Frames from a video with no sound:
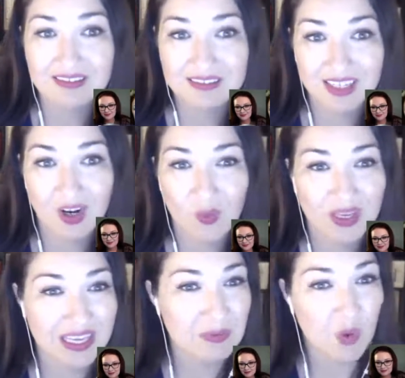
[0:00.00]
We
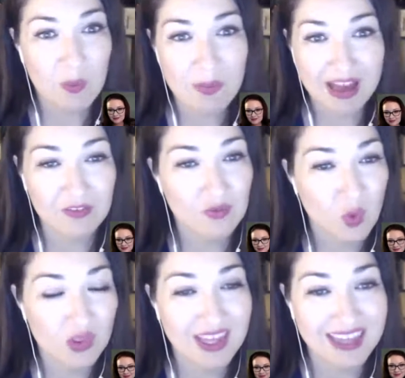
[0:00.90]
keep going back and
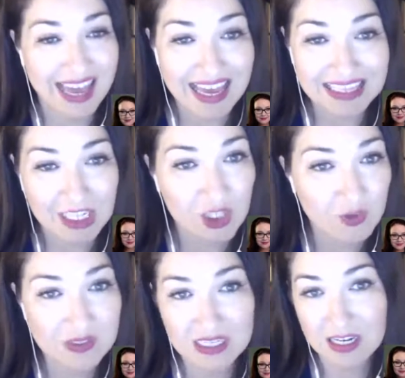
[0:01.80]
forth on that, let alone
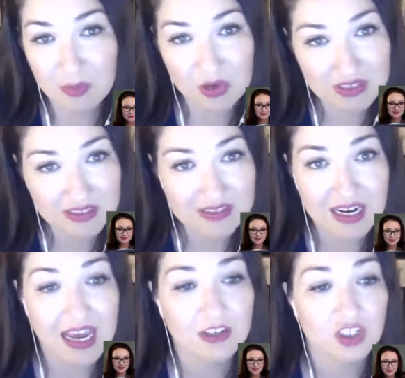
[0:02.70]
see any preseason
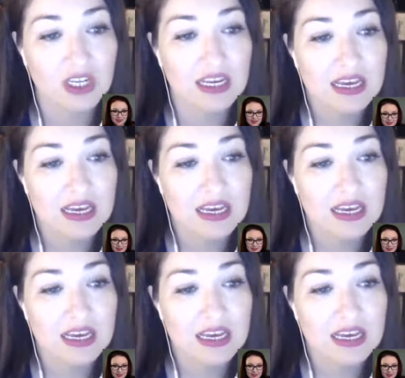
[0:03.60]
action.